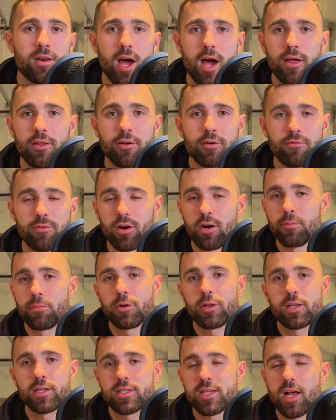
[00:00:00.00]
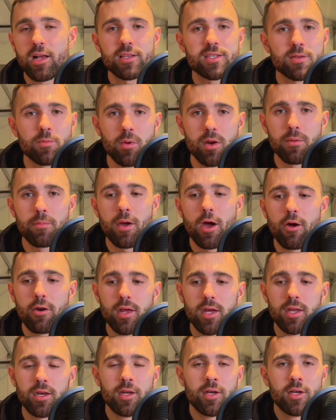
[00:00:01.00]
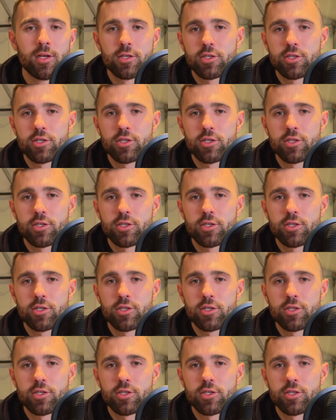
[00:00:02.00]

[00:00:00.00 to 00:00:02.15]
either verbally, tell someone about it,